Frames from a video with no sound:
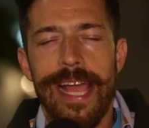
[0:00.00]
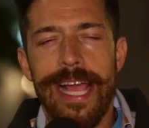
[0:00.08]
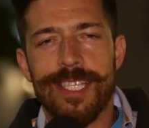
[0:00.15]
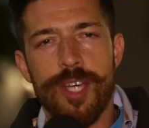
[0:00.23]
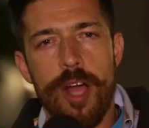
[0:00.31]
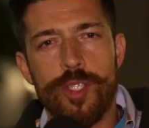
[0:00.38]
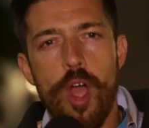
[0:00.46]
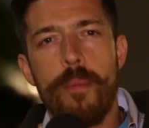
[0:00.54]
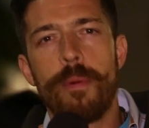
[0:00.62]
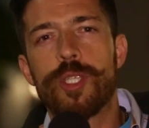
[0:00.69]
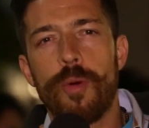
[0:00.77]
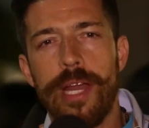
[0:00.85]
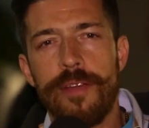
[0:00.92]
It's
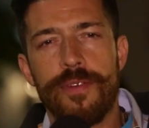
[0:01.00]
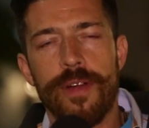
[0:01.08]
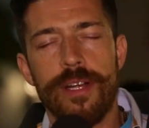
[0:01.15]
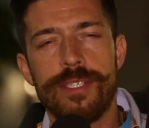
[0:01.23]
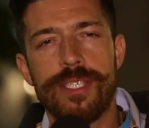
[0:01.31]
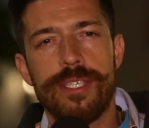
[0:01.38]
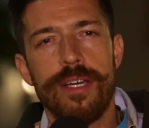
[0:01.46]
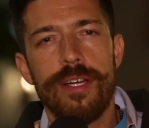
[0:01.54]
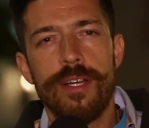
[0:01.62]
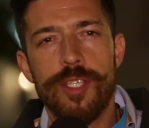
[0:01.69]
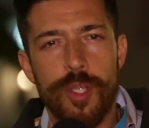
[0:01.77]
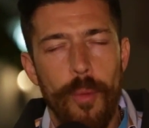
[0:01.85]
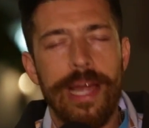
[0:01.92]
October 21st,
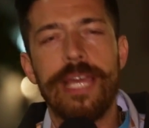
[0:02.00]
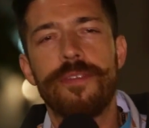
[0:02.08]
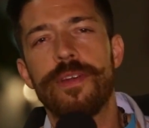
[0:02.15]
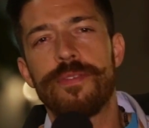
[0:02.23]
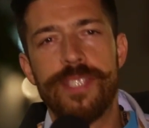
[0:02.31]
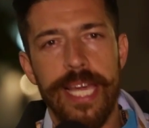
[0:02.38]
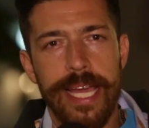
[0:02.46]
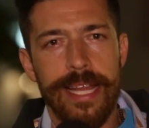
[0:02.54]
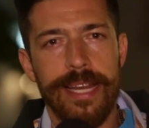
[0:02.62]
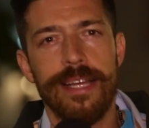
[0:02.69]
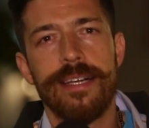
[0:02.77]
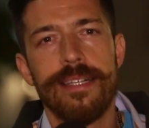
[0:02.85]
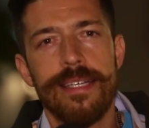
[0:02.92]

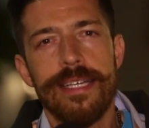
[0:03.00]
2015,